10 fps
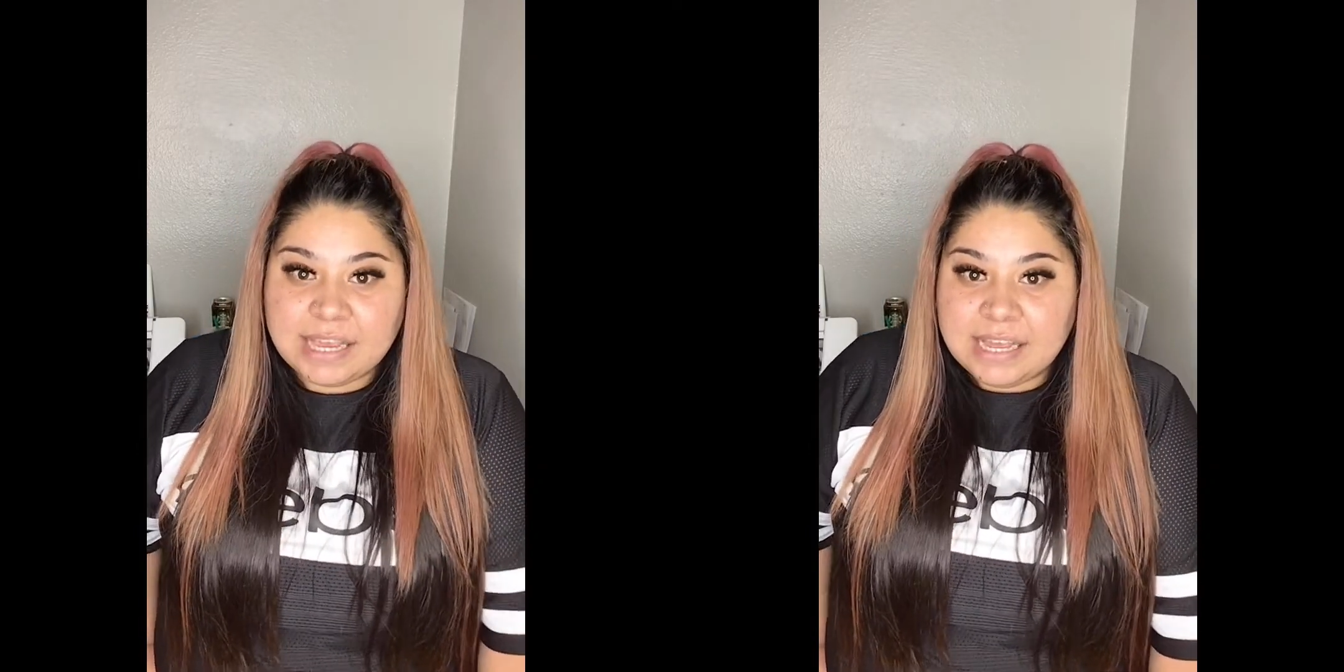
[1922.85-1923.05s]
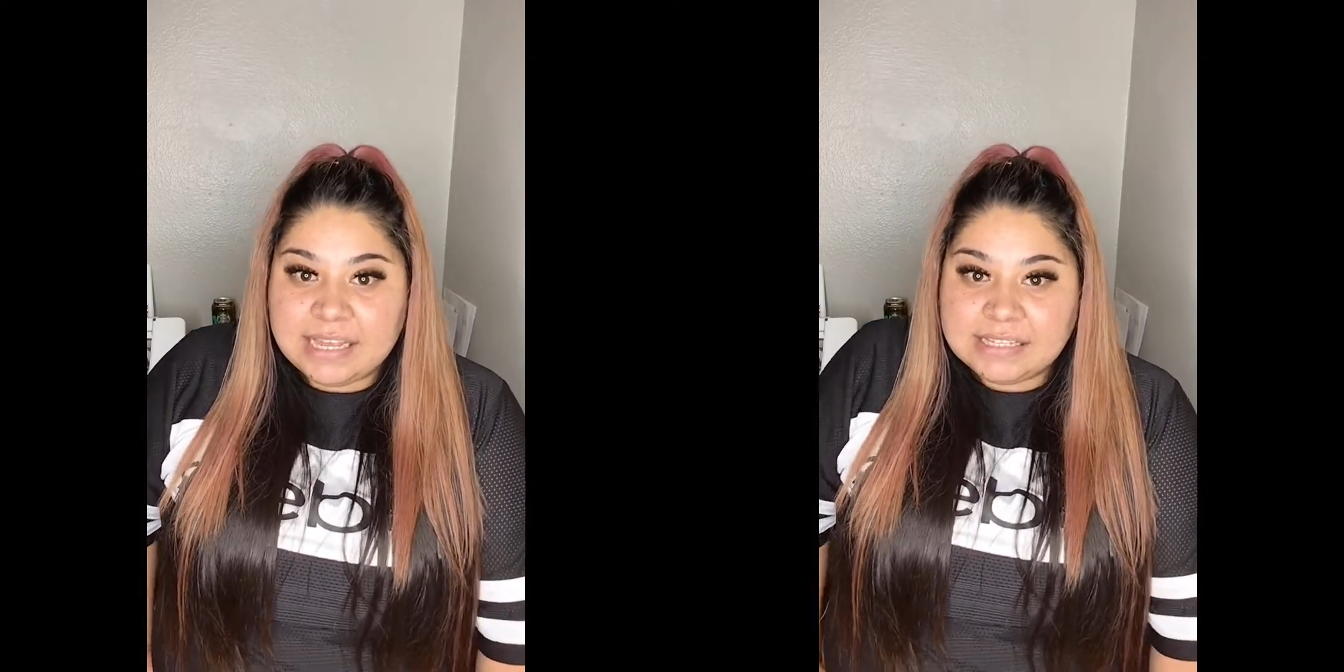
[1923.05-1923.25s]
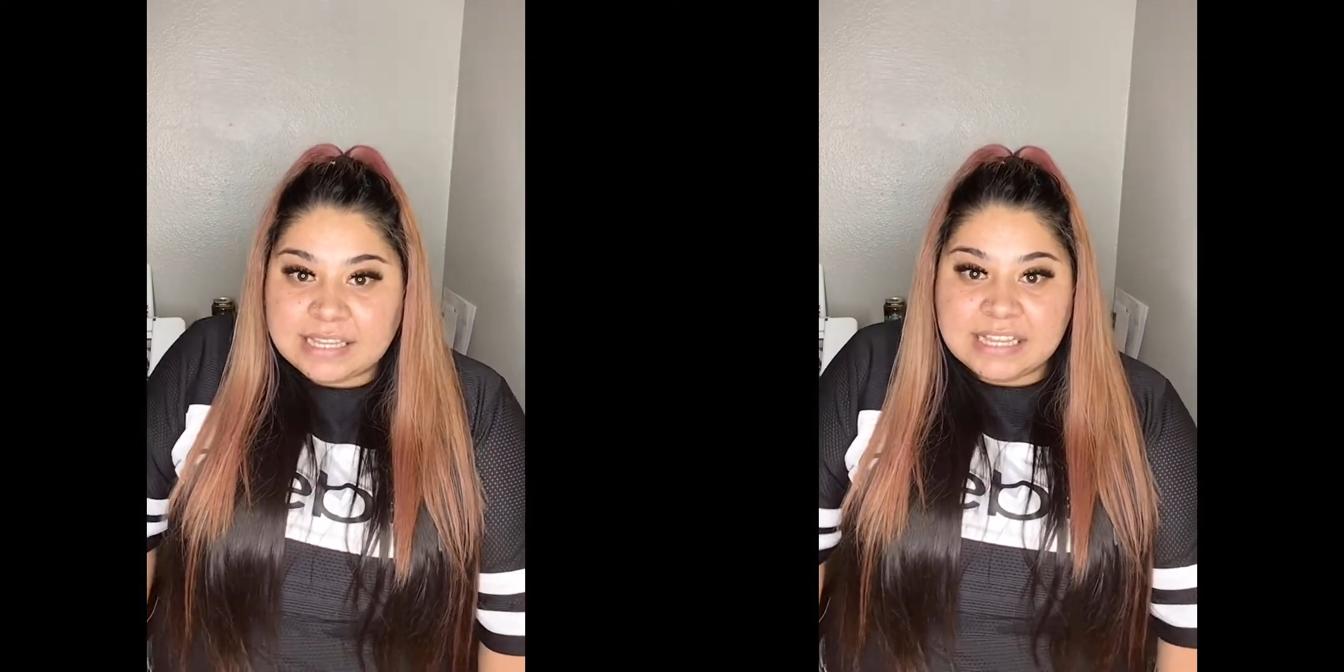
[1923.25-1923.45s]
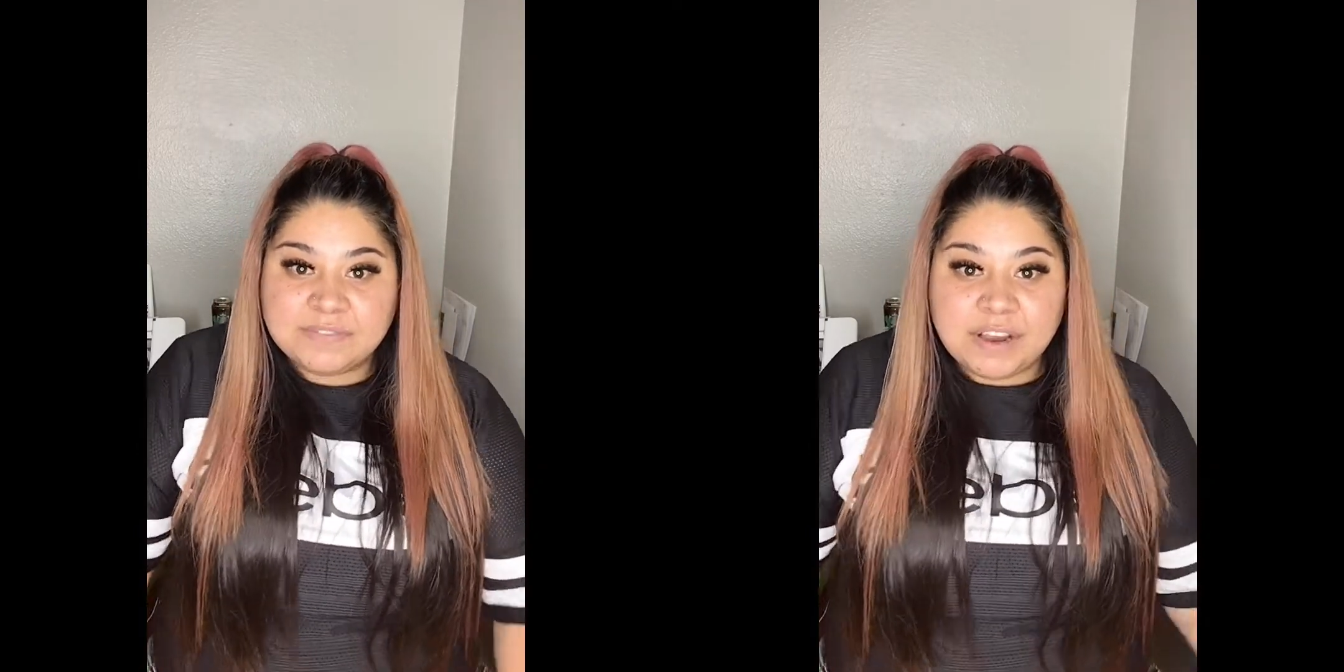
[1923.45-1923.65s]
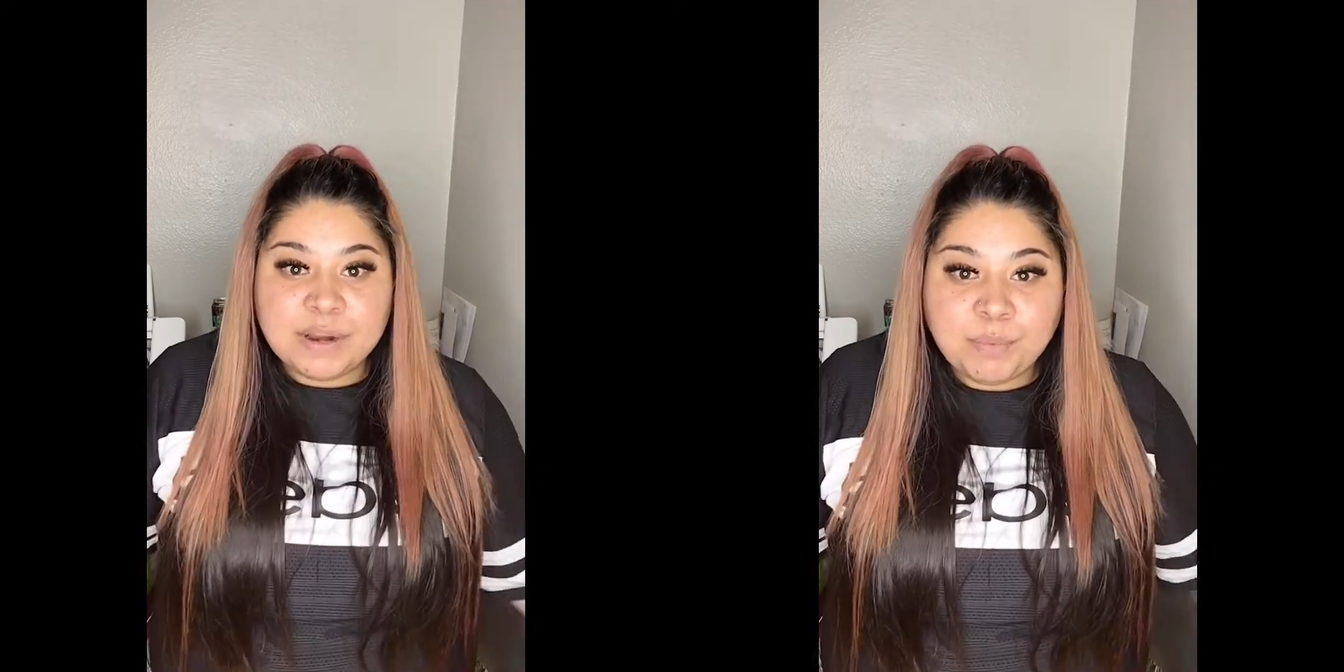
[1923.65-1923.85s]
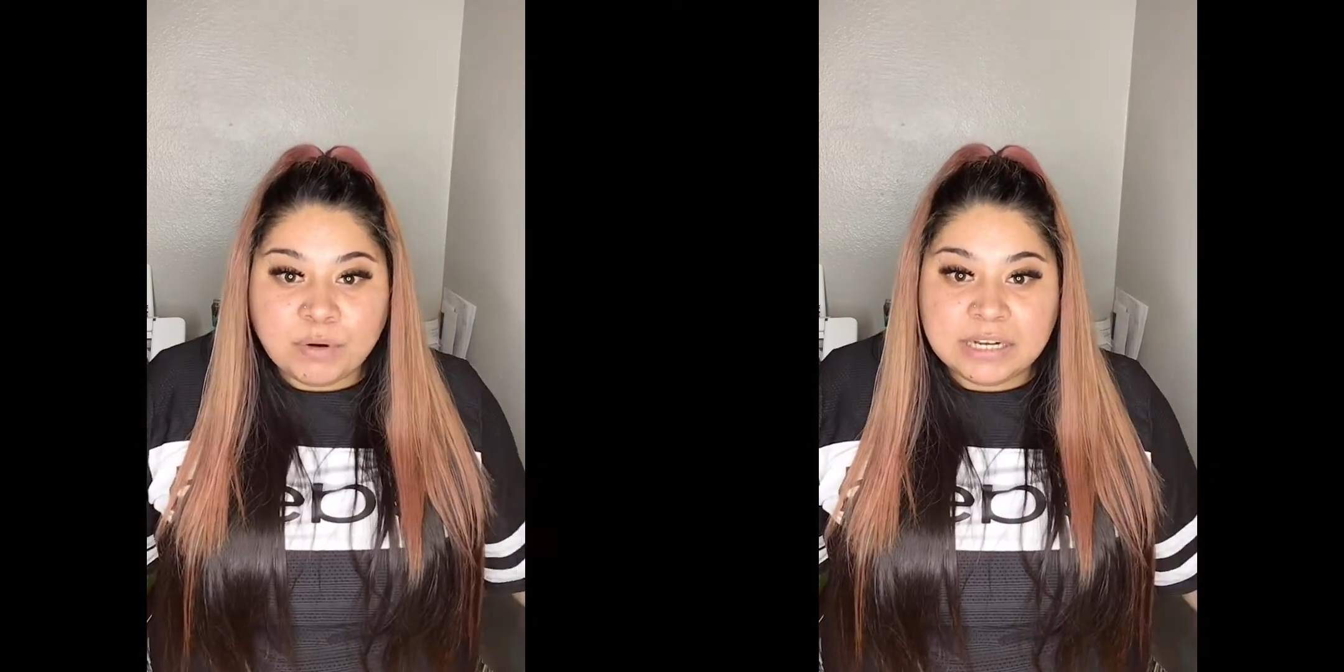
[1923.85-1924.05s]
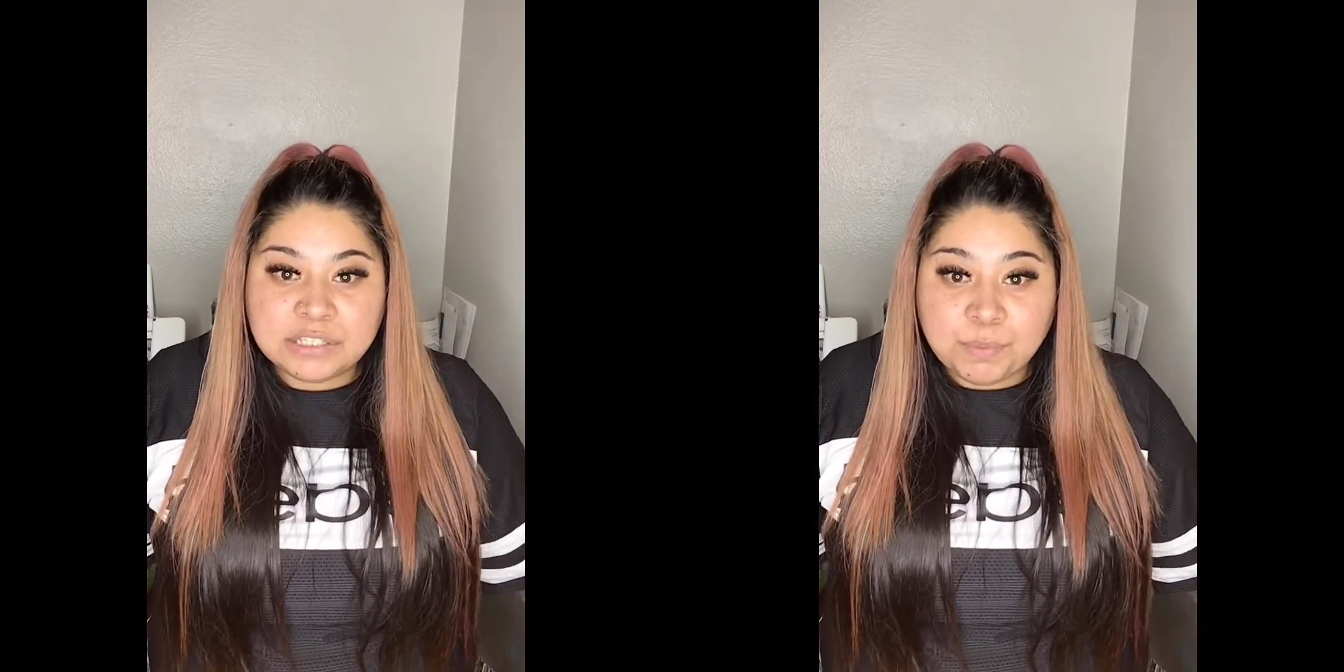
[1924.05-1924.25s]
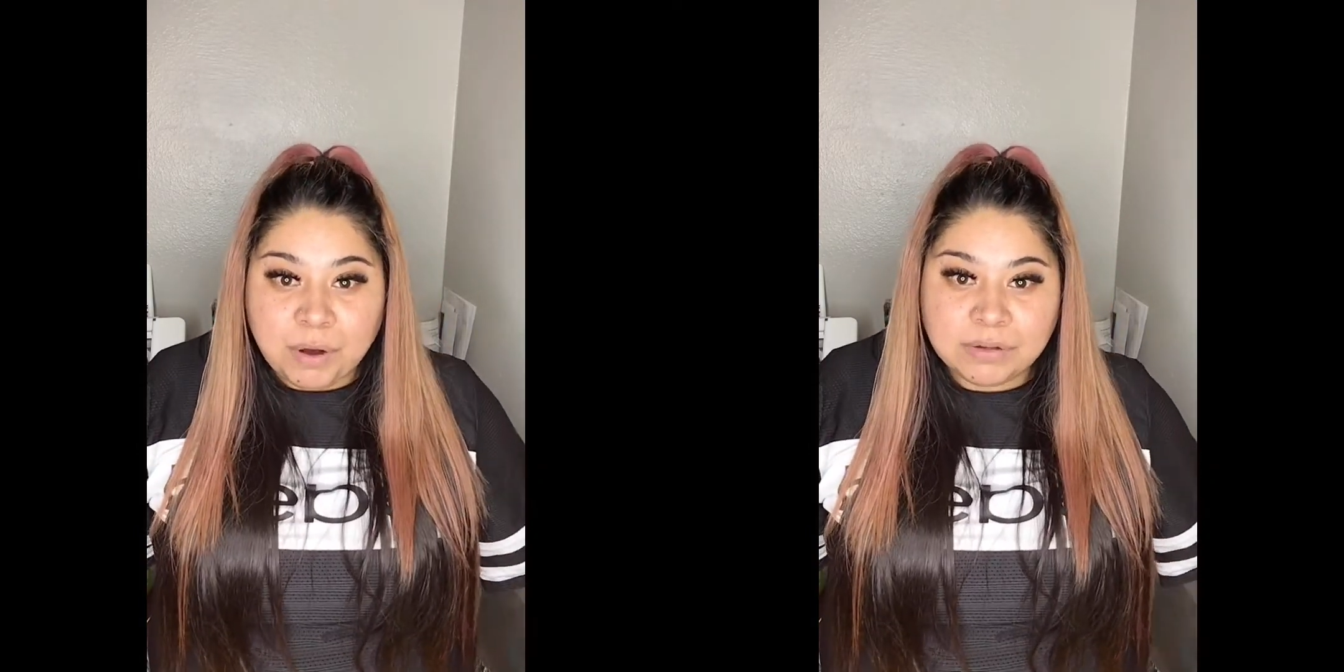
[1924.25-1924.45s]
because it's very
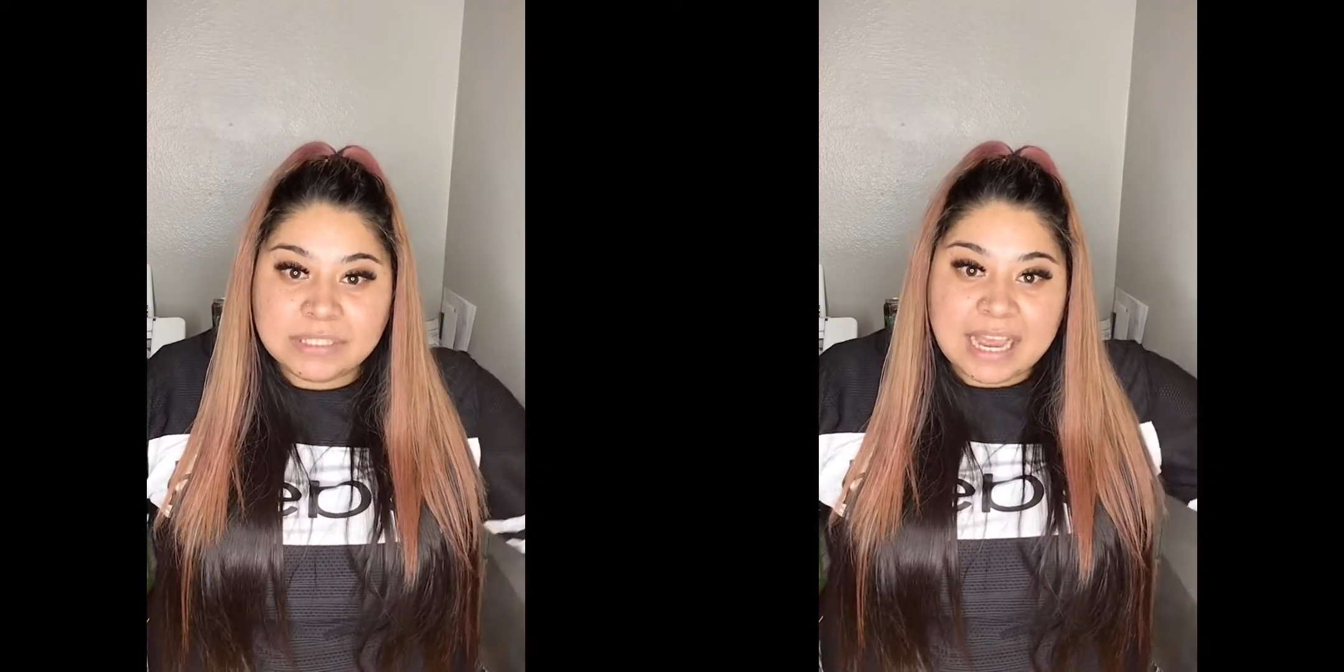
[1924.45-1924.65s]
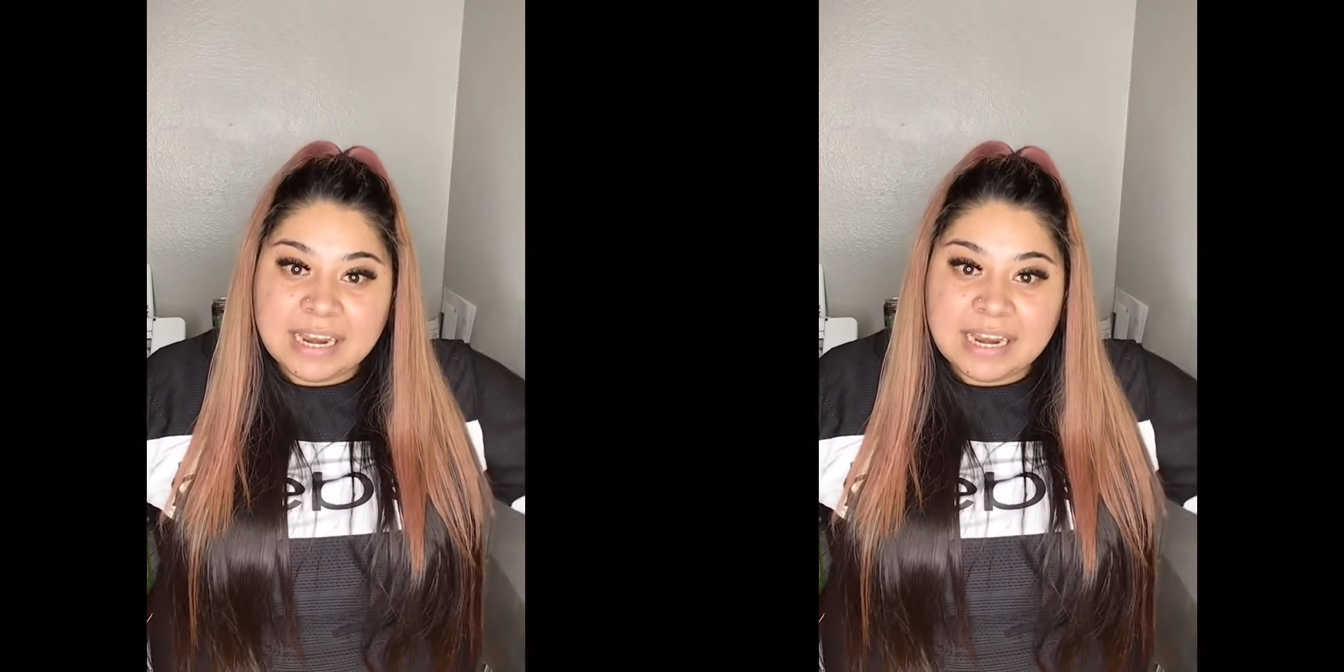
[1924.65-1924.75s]
important to post